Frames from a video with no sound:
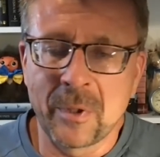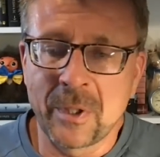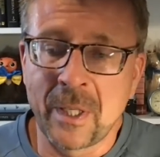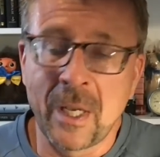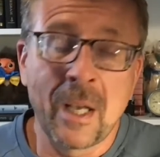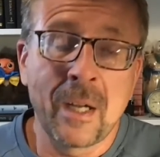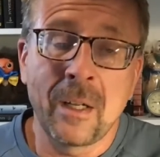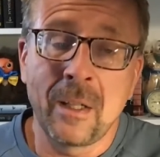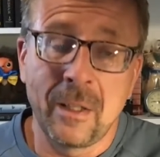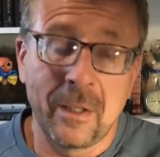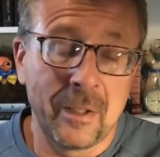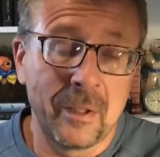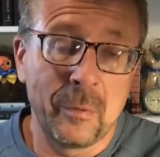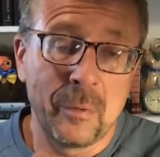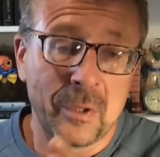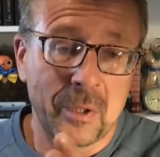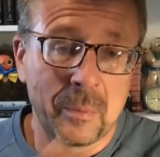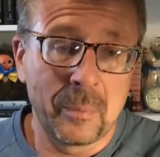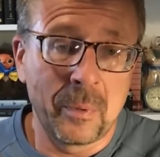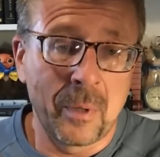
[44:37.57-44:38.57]
Suddenly there
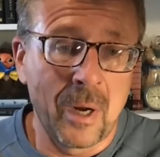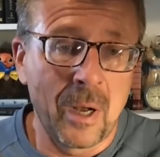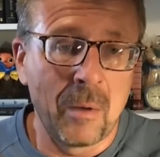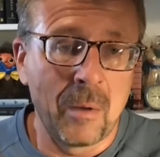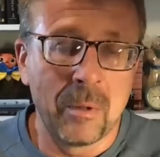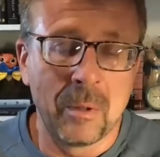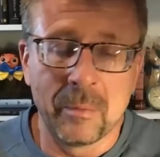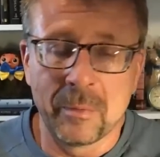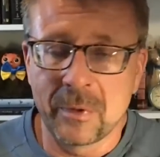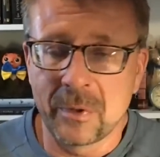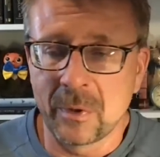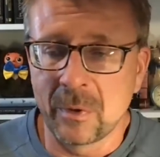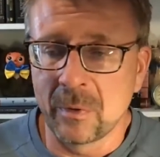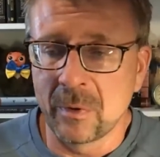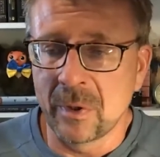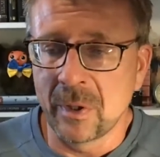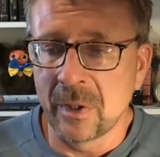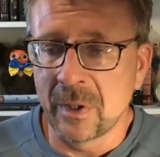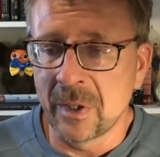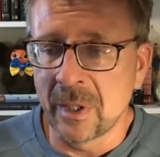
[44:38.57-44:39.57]
was a problem,
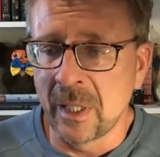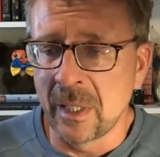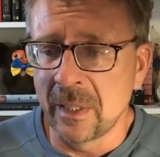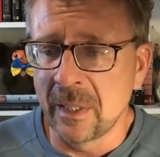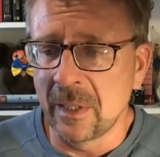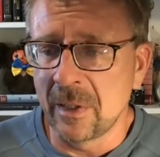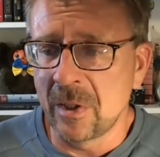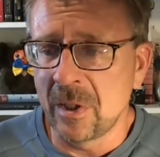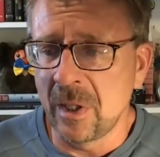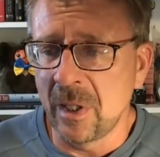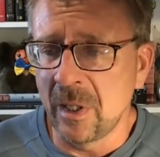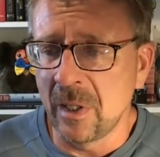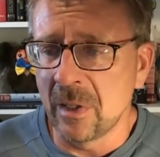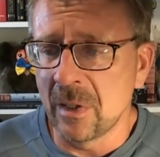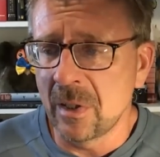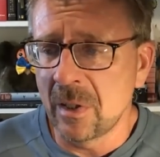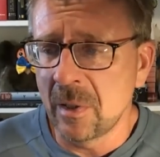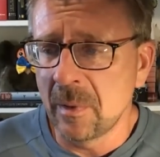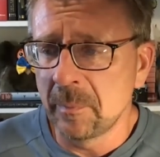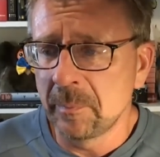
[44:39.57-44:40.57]
so there's something
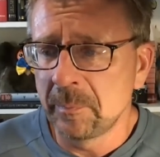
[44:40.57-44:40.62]
changed.